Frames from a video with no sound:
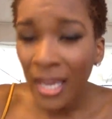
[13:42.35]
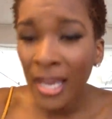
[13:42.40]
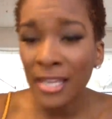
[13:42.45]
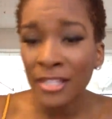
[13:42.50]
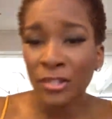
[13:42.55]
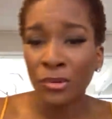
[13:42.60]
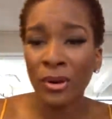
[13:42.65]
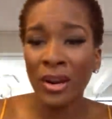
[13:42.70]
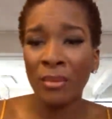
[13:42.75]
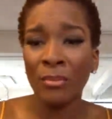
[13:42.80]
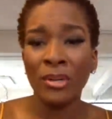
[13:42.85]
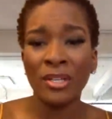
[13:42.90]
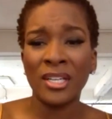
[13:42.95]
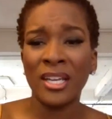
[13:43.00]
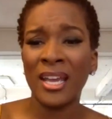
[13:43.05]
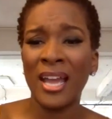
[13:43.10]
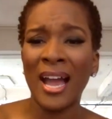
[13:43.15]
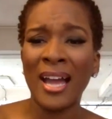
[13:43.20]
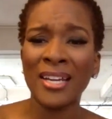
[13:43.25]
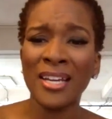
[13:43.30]
Instagram one
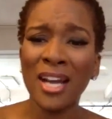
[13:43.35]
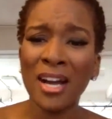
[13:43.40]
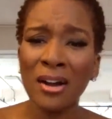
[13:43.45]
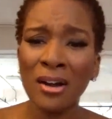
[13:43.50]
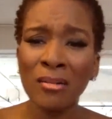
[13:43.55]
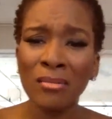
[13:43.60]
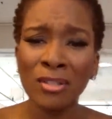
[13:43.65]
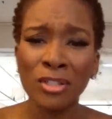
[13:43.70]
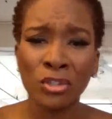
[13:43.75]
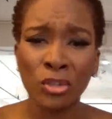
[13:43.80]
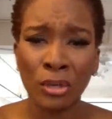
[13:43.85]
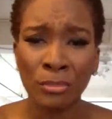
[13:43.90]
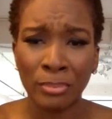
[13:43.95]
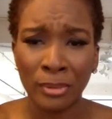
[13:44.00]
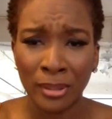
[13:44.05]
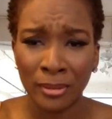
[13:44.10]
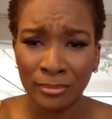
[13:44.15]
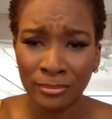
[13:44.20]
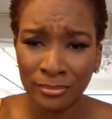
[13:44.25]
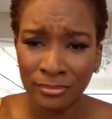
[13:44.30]
day. I know it was
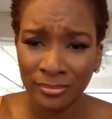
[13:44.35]
tripping.